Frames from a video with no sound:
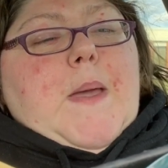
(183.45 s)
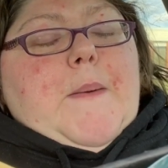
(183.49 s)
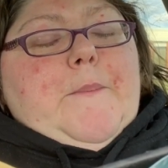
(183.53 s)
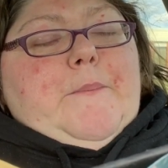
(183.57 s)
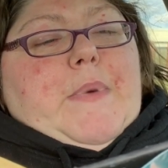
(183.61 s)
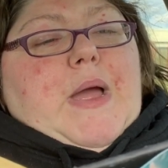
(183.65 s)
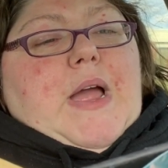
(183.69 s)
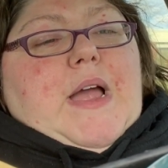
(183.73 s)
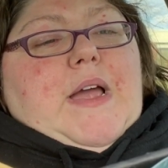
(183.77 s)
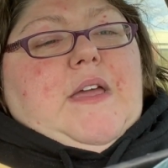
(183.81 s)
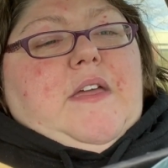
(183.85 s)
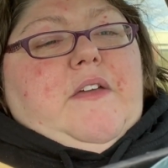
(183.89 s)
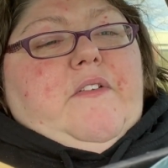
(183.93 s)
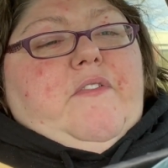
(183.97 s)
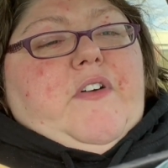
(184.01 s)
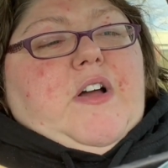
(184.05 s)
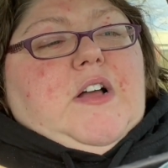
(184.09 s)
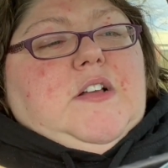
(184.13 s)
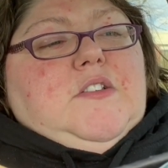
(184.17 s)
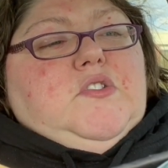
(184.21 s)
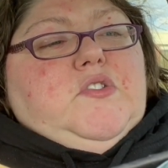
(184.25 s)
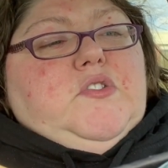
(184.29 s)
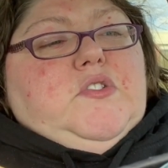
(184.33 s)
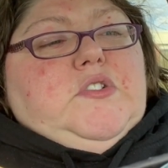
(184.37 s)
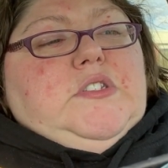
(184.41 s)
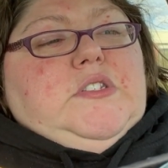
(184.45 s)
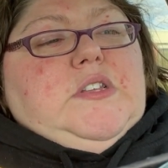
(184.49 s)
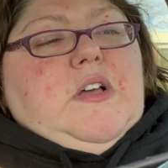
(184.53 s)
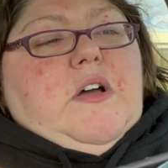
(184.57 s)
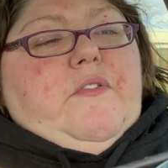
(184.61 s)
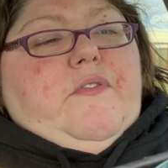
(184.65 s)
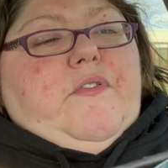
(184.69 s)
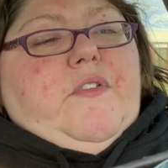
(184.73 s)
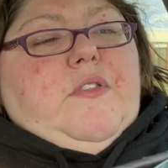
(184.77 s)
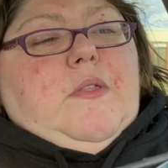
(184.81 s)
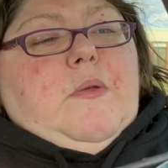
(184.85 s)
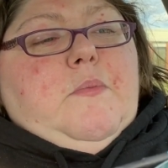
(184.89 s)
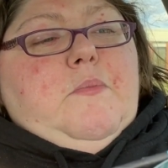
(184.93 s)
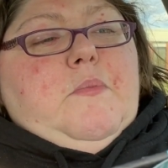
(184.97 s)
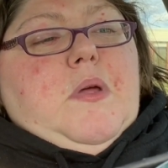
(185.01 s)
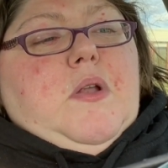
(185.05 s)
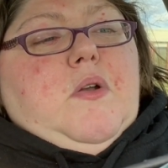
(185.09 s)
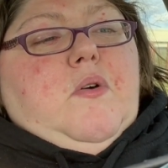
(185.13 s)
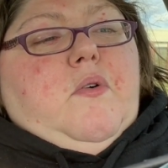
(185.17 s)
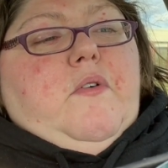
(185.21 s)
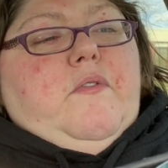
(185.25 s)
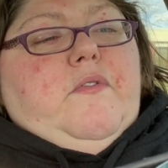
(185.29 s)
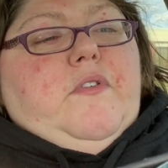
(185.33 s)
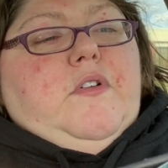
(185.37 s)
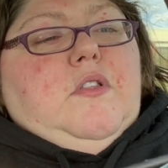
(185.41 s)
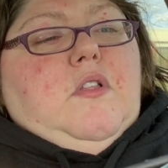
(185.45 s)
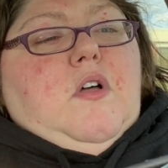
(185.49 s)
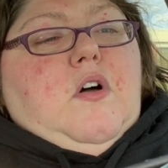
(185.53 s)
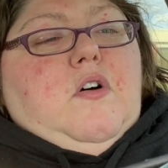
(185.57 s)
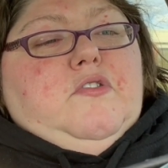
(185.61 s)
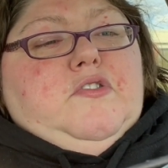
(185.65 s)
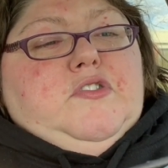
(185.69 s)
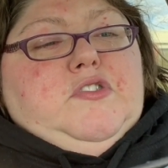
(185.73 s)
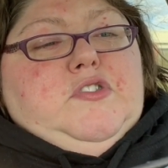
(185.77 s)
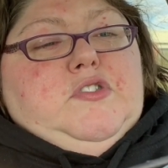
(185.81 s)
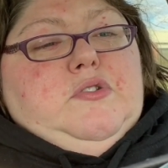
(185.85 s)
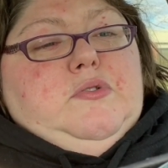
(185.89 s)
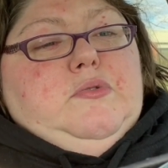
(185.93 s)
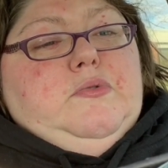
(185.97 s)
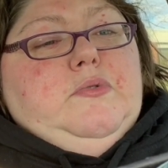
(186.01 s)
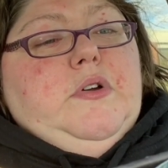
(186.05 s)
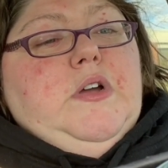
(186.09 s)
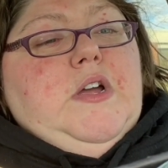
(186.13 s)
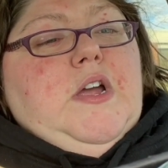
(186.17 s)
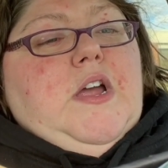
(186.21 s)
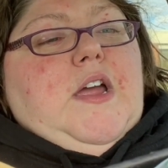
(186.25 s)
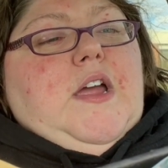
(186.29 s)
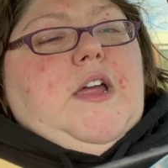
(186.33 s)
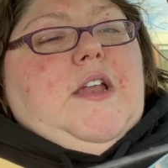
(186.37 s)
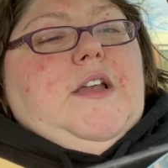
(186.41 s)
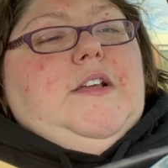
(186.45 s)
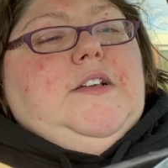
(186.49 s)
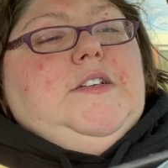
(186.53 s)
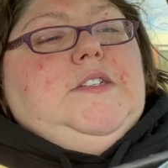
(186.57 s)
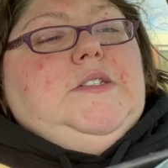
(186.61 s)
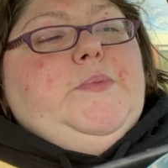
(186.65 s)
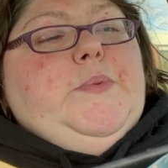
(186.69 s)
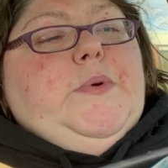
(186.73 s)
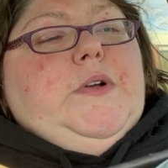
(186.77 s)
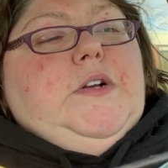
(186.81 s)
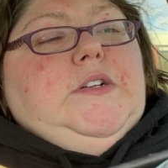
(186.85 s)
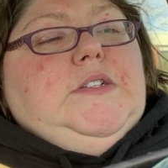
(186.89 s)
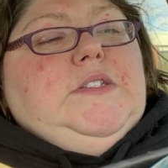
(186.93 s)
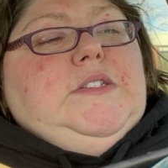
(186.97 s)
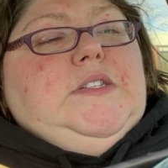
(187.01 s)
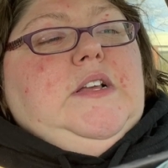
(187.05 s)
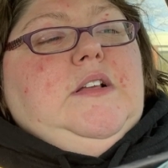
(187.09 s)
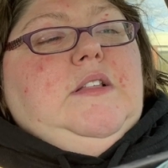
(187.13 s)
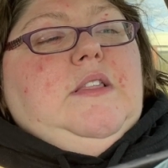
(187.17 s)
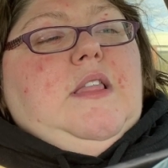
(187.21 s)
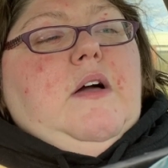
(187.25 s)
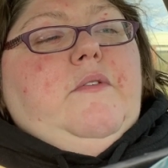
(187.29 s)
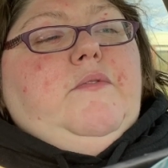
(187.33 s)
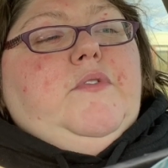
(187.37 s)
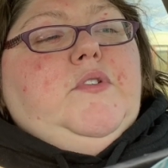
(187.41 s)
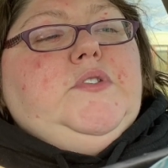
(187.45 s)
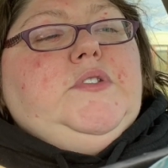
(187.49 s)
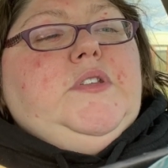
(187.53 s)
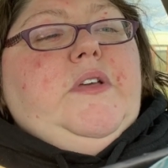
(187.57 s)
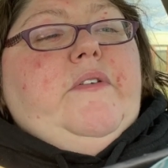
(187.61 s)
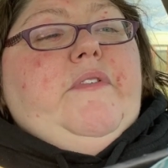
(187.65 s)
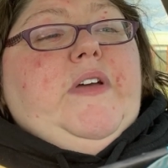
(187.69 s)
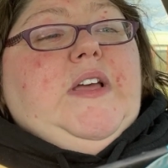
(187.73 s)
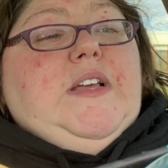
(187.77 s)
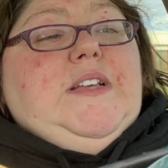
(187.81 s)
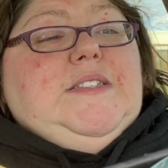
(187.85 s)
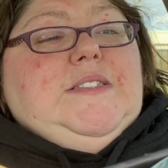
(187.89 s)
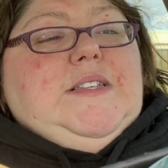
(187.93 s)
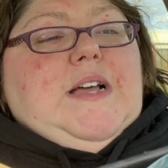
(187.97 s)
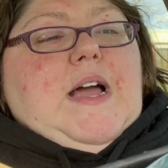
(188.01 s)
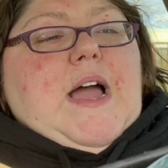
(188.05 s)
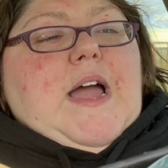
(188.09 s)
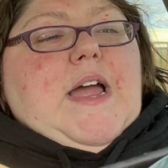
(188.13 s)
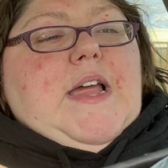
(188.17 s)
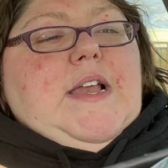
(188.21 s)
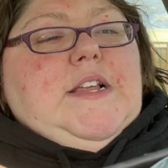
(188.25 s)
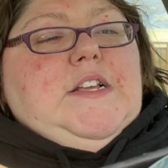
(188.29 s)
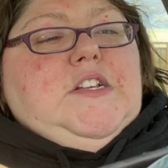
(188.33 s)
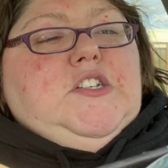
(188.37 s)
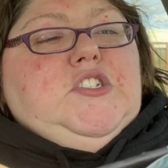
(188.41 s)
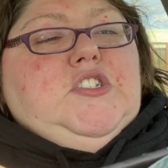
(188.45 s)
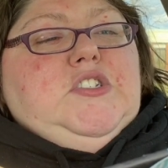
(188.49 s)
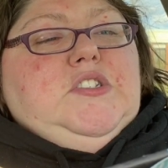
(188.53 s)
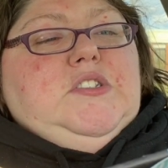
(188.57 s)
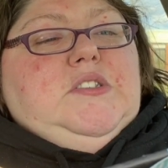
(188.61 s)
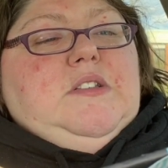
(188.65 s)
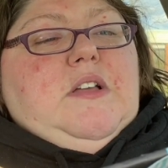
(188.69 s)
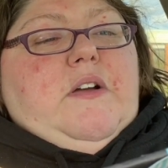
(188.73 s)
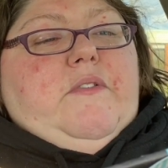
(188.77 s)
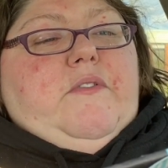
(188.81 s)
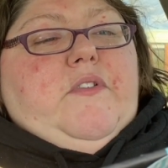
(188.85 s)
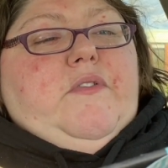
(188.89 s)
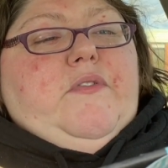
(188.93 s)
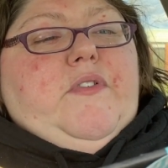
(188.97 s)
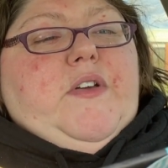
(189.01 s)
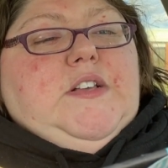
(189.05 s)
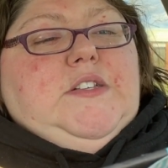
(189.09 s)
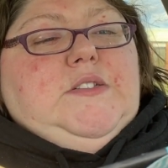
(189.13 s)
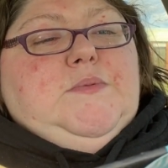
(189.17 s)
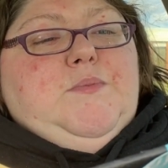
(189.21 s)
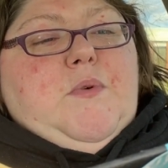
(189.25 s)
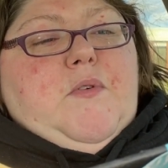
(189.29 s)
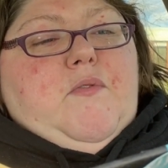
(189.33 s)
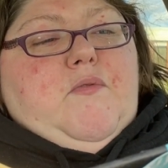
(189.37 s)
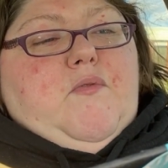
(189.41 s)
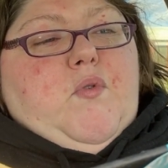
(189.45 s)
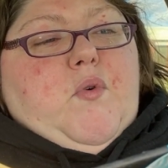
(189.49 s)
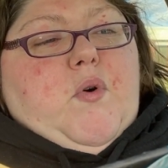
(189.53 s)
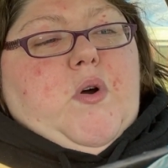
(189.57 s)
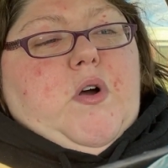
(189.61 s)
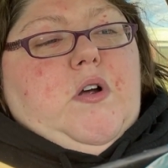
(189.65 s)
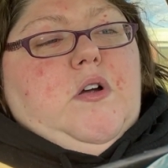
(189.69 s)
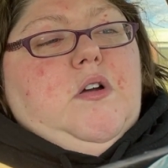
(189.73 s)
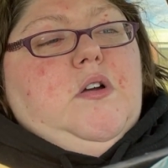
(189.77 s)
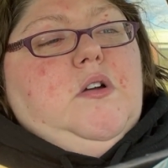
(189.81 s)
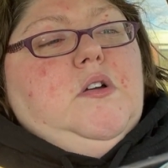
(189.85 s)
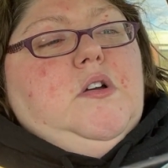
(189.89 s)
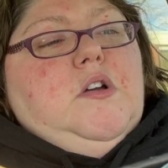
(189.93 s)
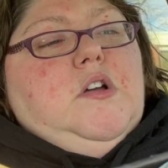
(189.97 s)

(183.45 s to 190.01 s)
Maggie finds herself in the middle of a lawsuit and experiencing levels of anxiety she's never faced before.